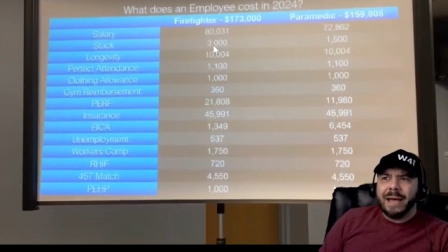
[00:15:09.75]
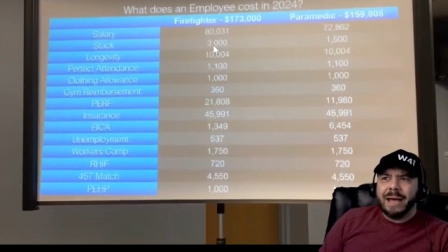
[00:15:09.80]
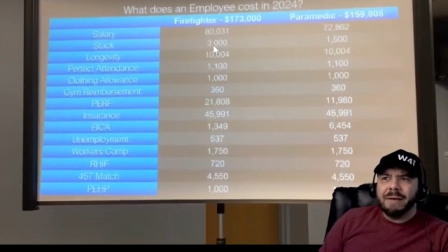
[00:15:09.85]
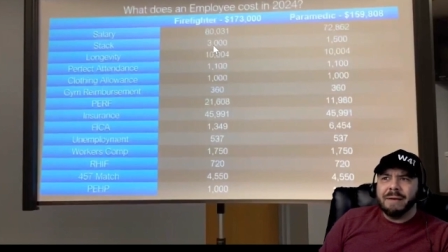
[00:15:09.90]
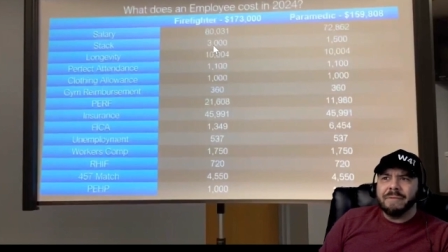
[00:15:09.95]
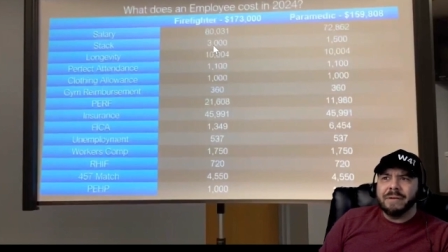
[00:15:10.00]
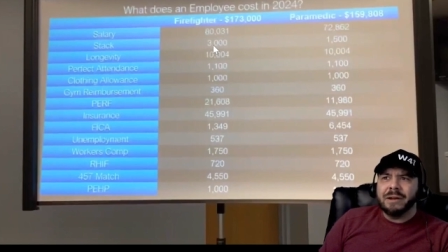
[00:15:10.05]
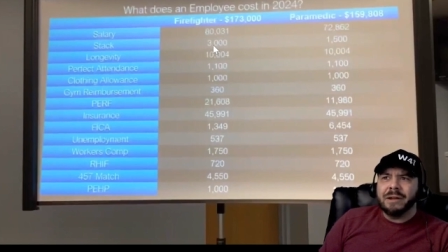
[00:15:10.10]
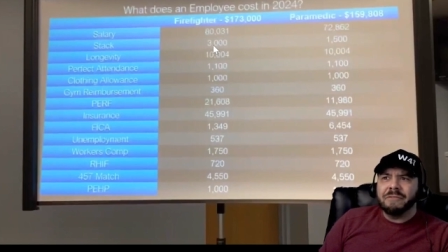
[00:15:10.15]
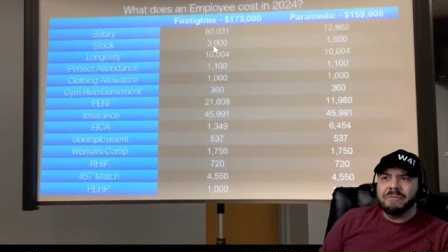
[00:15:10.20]

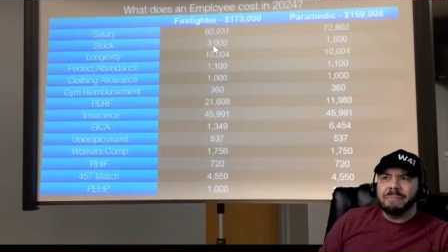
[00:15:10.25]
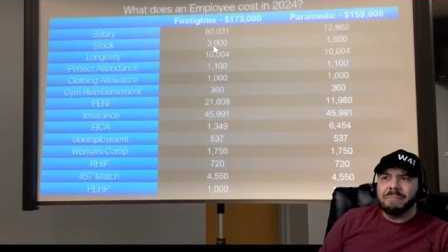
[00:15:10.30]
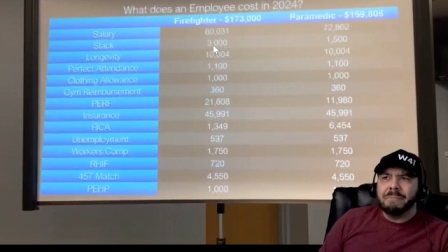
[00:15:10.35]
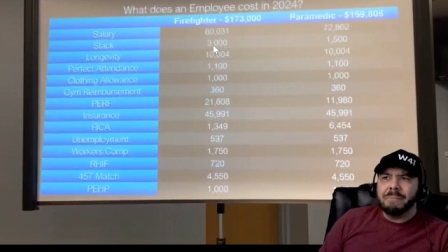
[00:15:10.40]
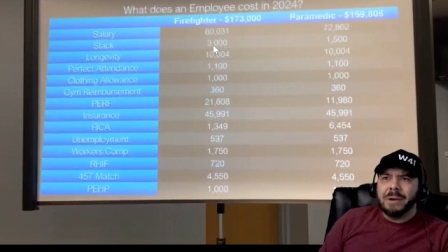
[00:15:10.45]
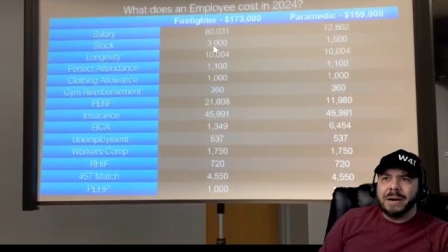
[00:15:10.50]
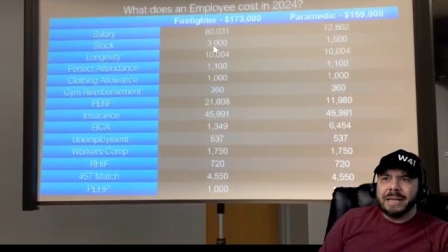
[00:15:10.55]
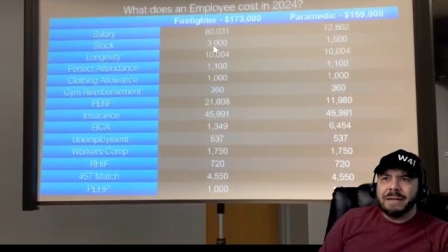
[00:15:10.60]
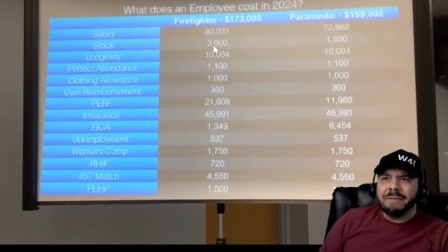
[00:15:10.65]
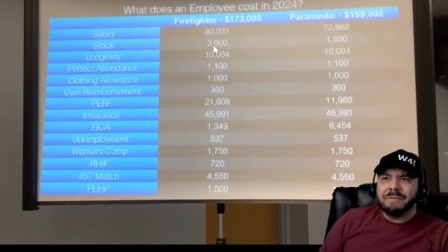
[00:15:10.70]
have enough
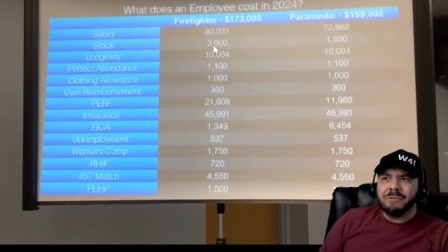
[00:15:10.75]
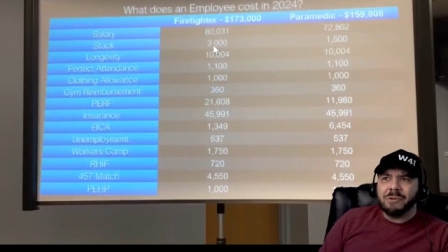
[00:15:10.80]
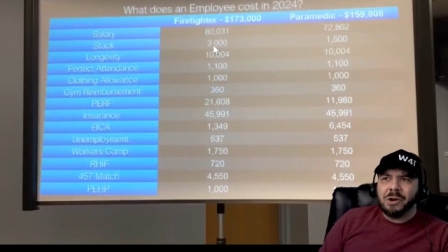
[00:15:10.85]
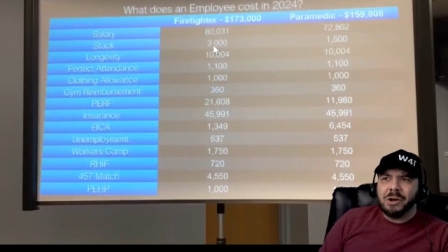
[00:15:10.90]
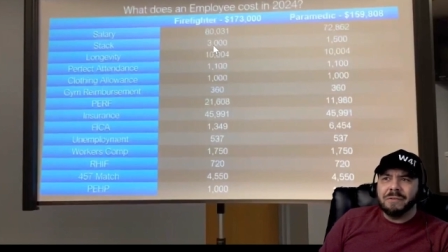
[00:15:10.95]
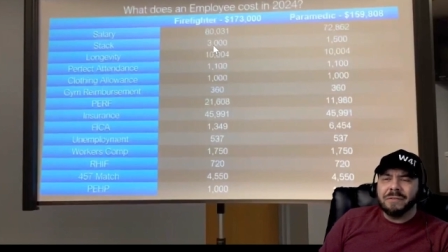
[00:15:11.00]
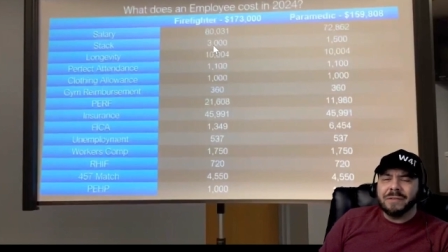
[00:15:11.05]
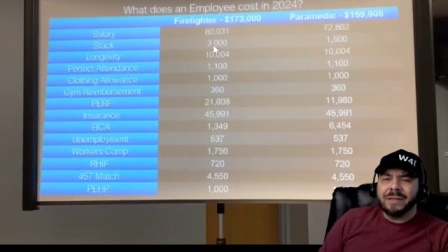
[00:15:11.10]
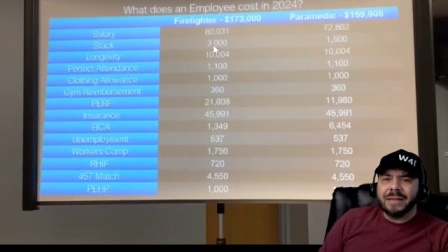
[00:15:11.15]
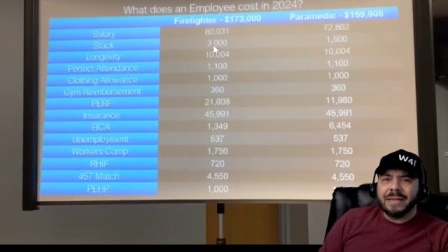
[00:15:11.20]
money for
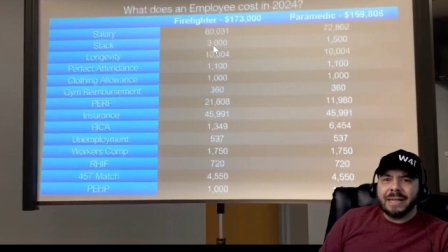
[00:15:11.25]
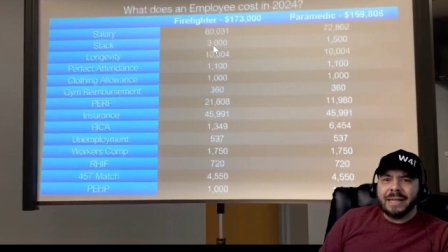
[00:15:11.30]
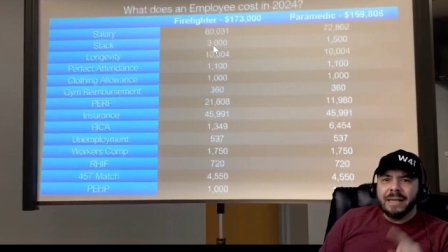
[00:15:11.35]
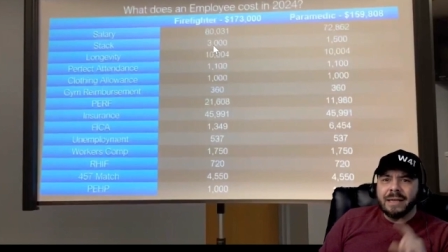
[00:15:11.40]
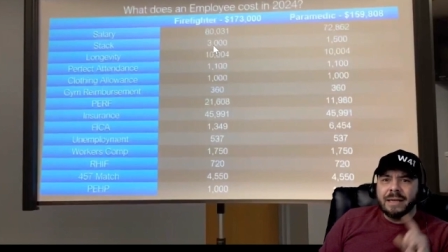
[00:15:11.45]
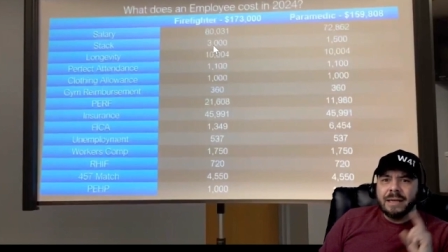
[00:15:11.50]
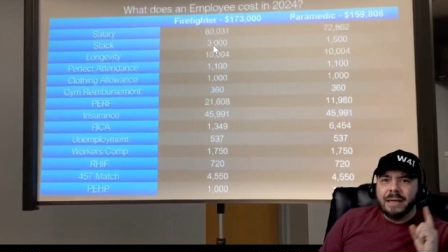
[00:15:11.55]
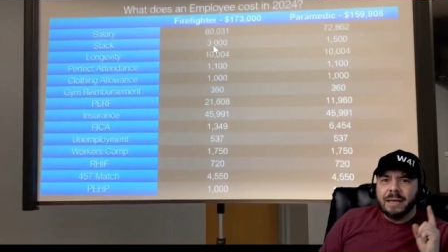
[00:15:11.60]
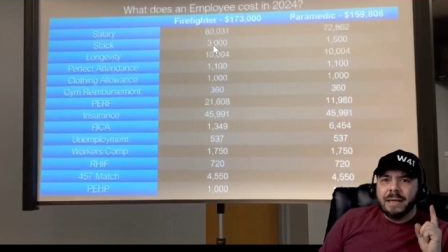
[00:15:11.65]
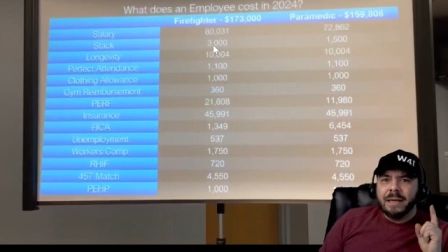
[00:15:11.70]
all this
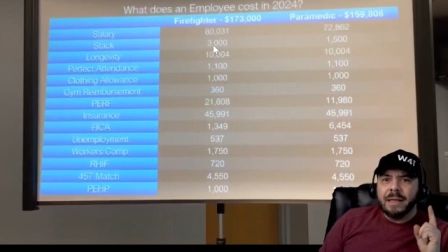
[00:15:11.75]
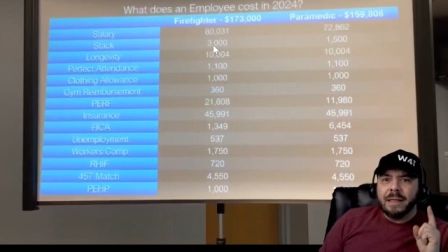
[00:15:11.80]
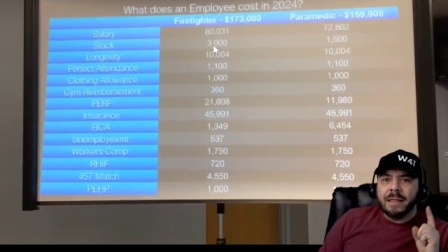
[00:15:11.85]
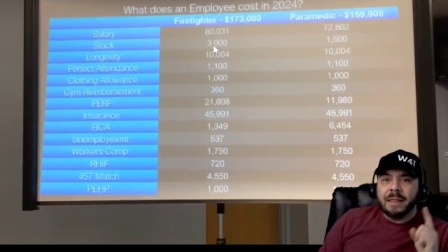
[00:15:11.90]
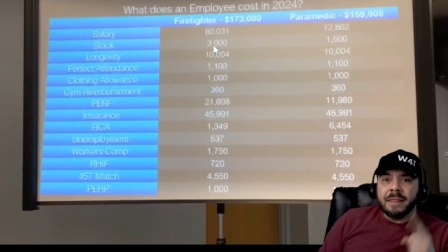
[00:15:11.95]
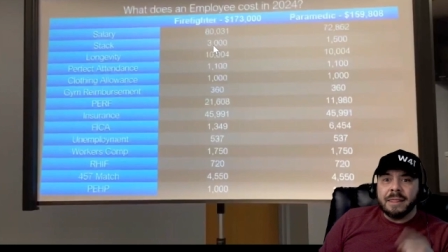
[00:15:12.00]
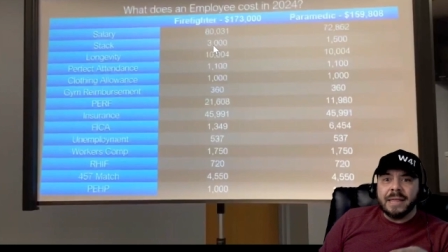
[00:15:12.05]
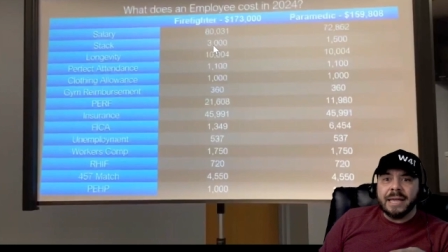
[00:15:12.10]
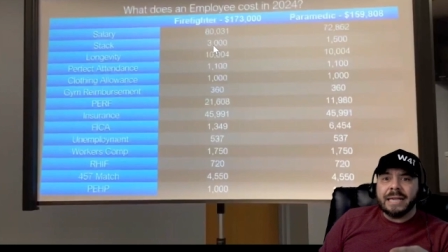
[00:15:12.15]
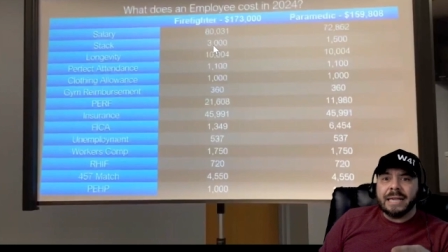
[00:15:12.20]

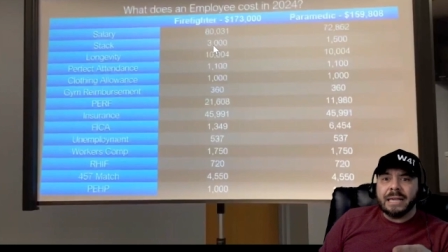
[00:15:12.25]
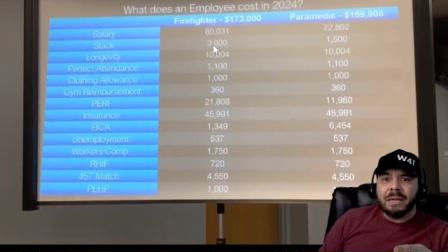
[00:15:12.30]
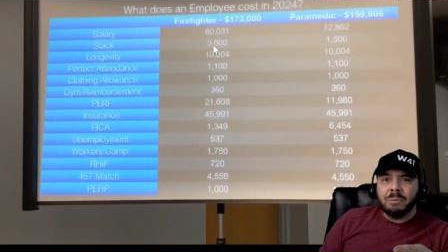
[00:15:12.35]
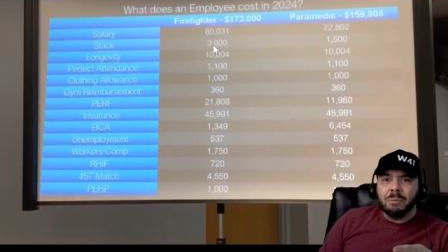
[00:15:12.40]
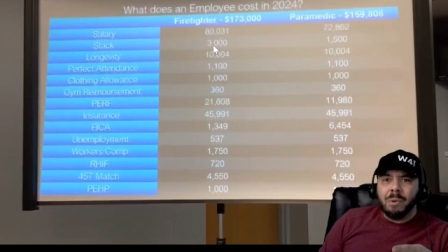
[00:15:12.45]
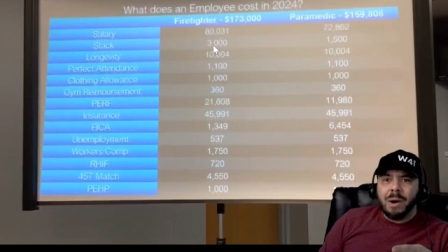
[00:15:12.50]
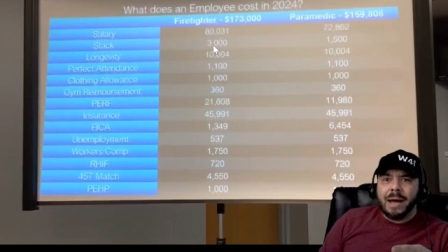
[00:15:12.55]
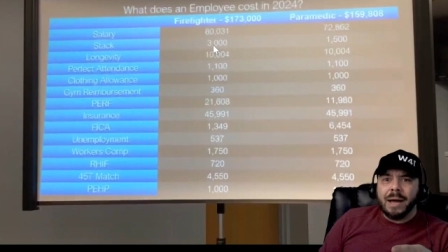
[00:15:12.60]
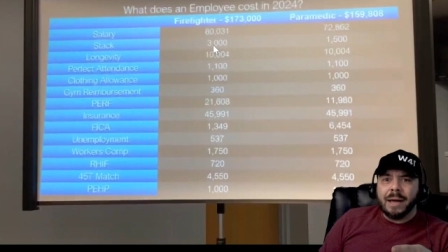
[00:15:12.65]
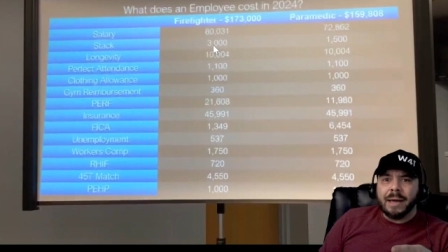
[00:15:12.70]
is
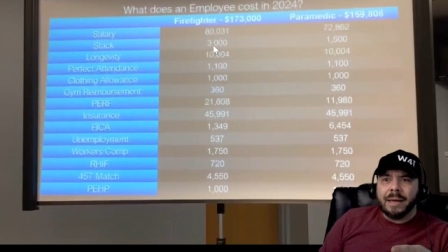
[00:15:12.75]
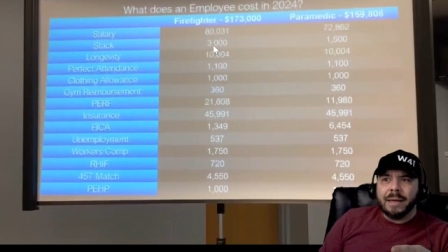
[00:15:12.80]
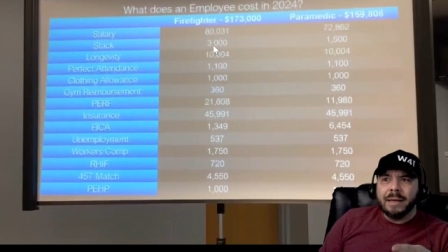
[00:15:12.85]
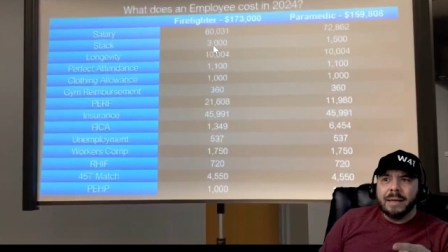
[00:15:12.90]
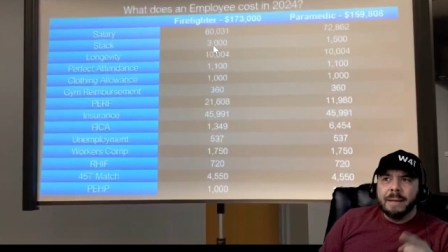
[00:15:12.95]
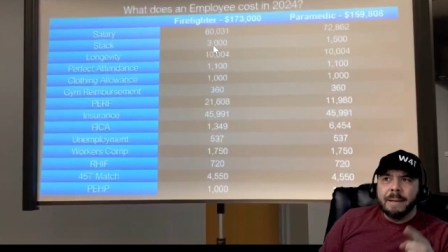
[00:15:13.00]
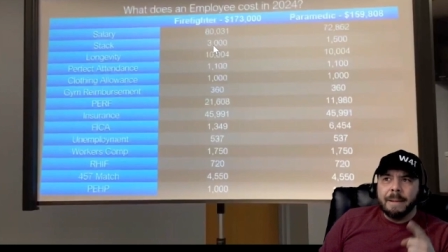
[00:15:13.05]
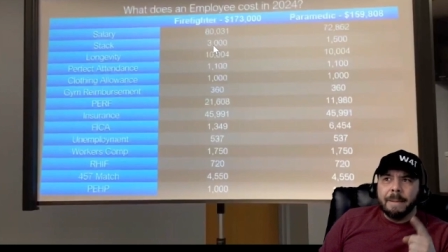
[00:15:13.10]
why.